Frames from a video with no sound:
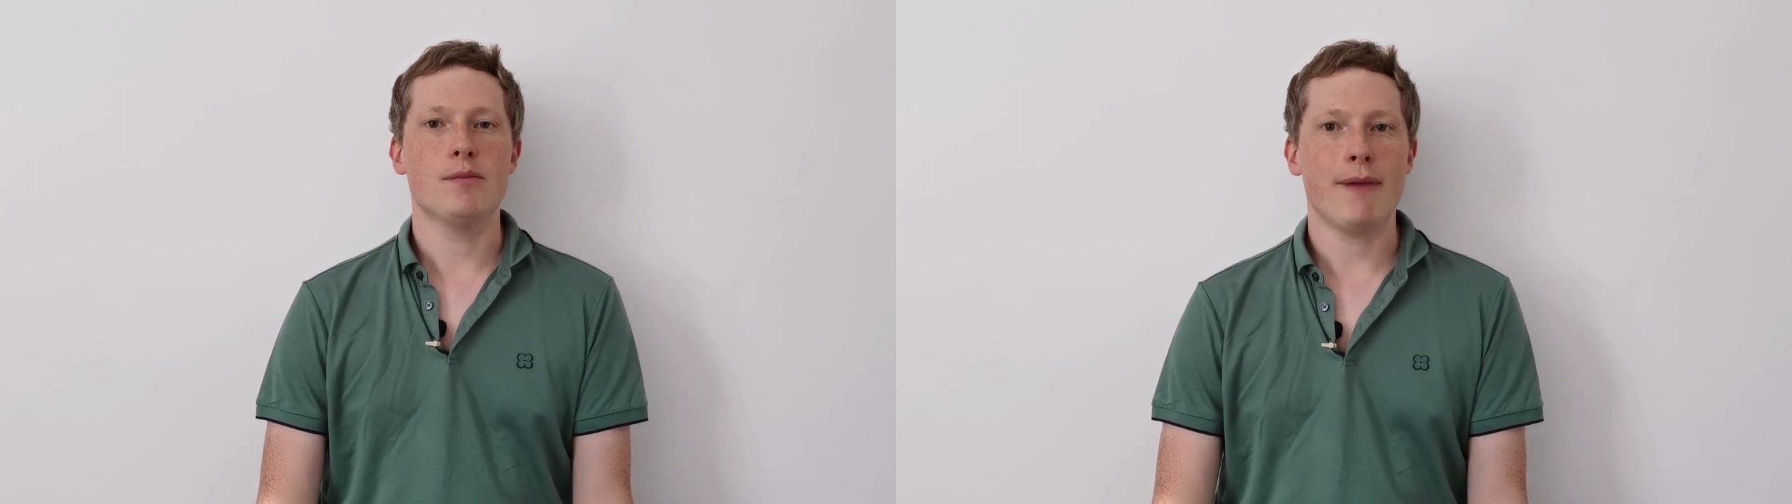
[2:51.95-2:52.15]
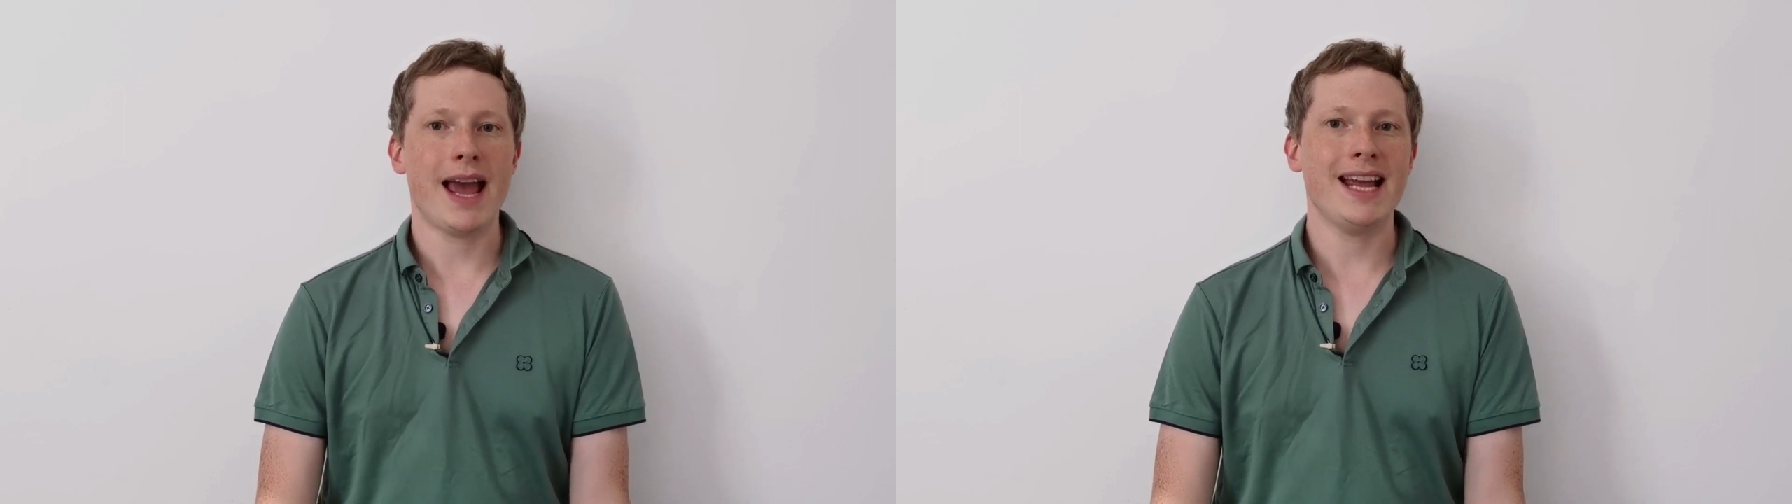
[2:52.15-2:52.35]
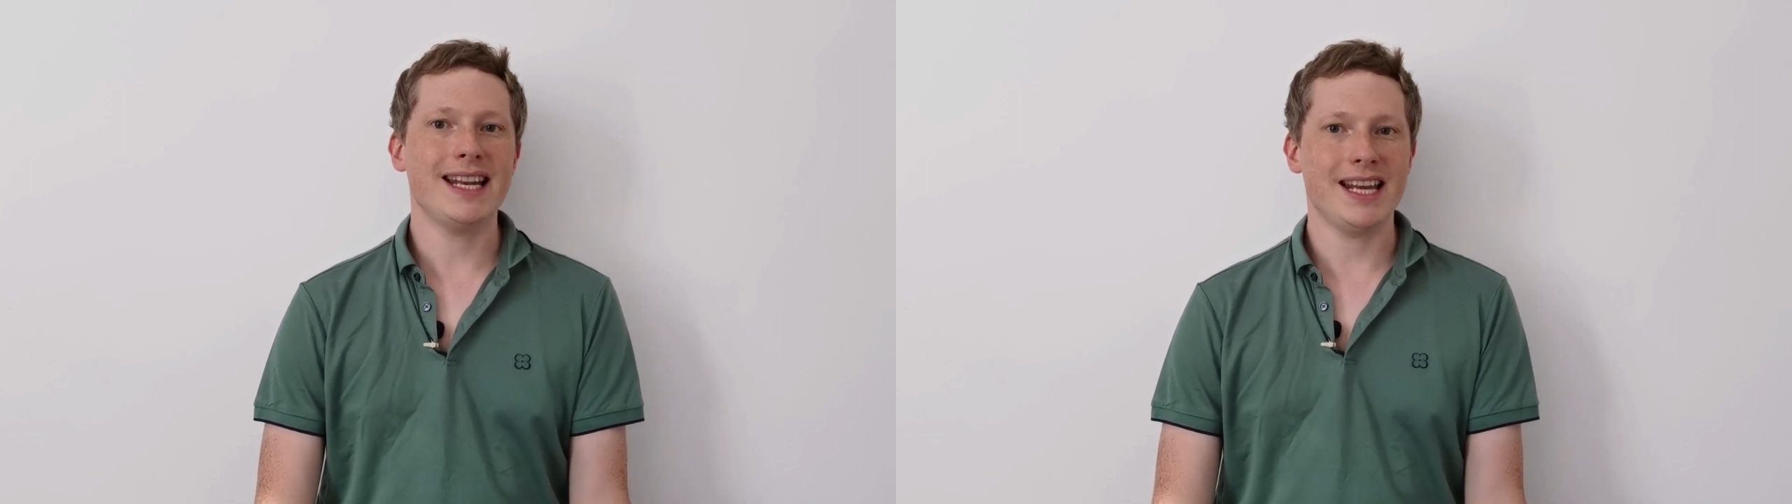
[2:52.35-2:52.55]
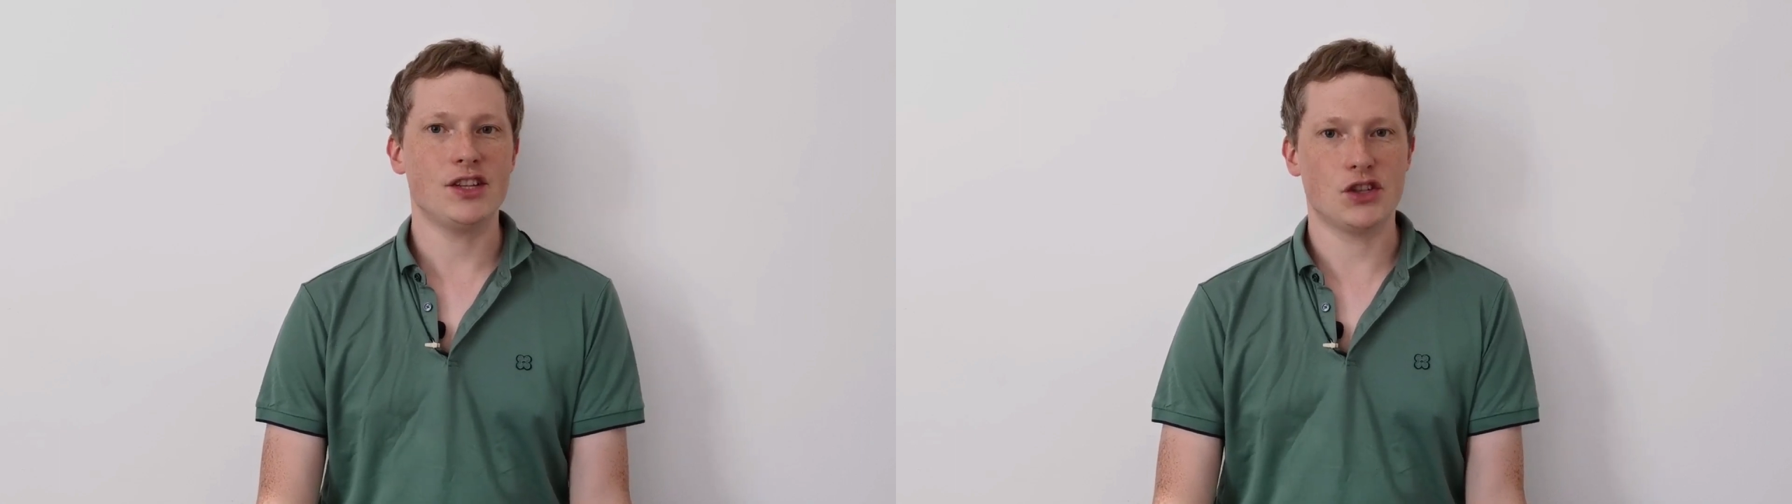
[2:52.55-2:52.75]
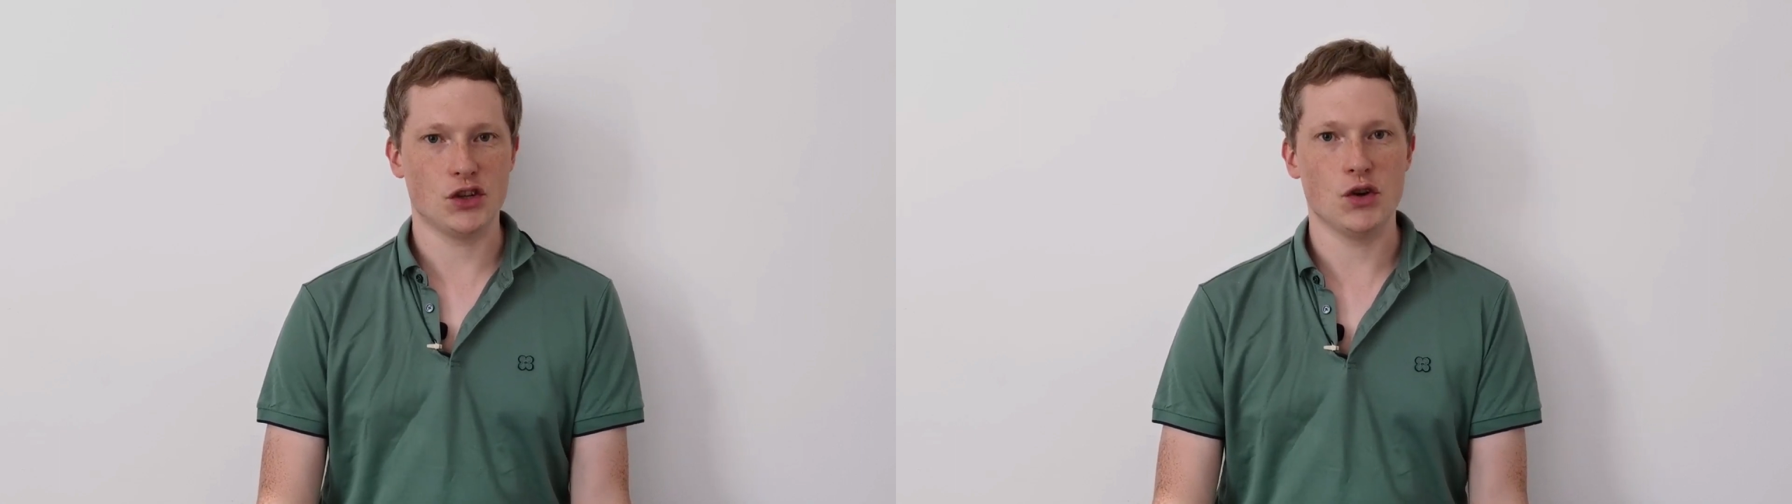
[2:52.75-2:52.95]
may
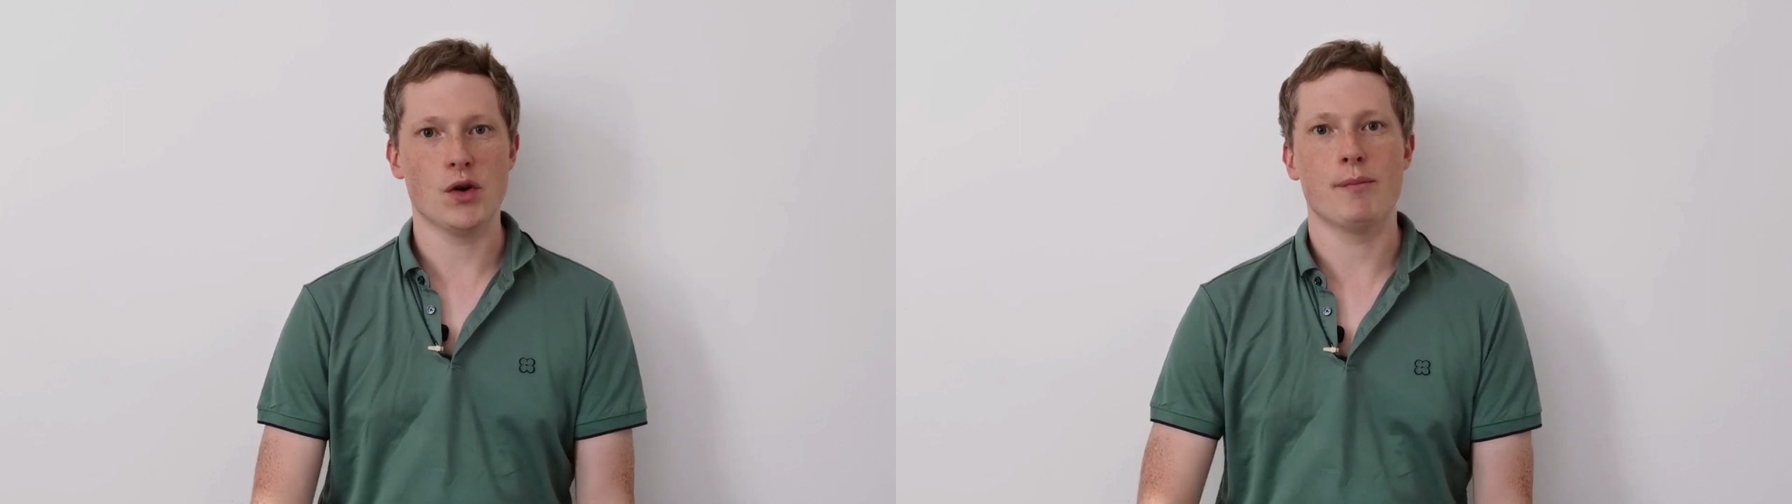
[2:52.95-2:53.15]
need to